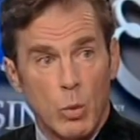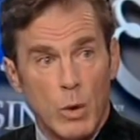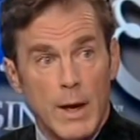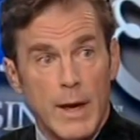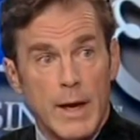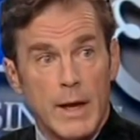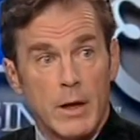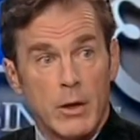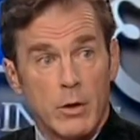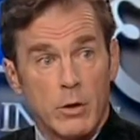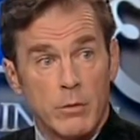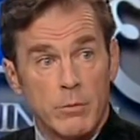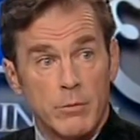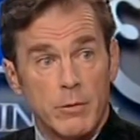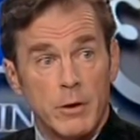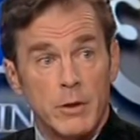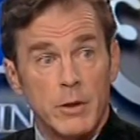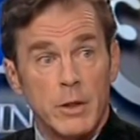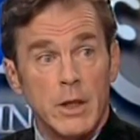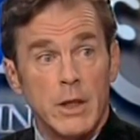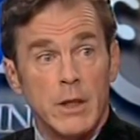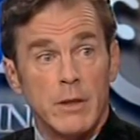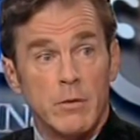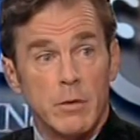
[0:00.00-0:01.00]

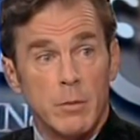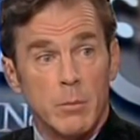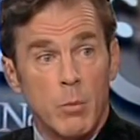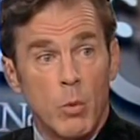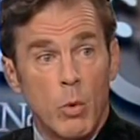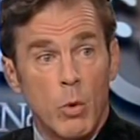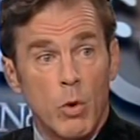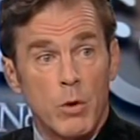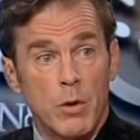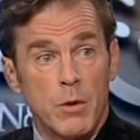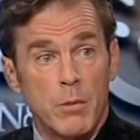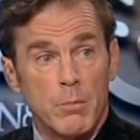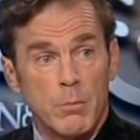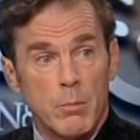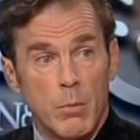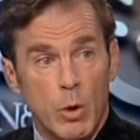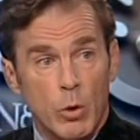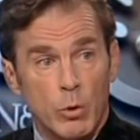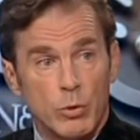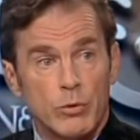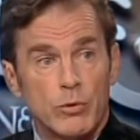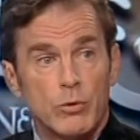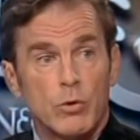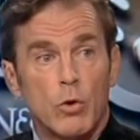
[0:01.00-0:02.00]
underfunded, even more than
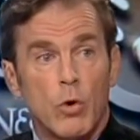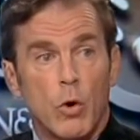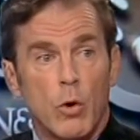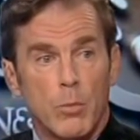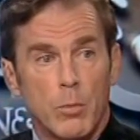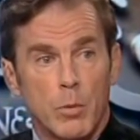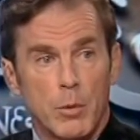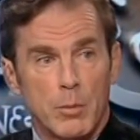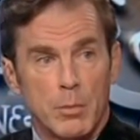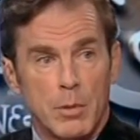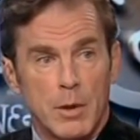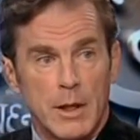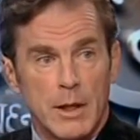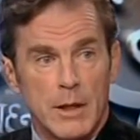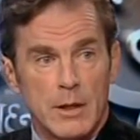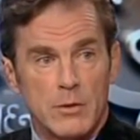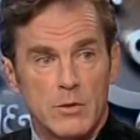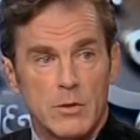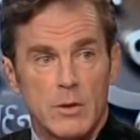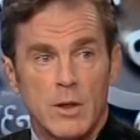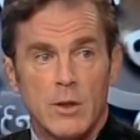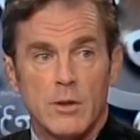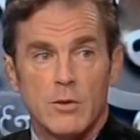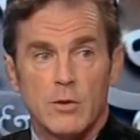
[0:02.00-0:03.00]
most corporate plans.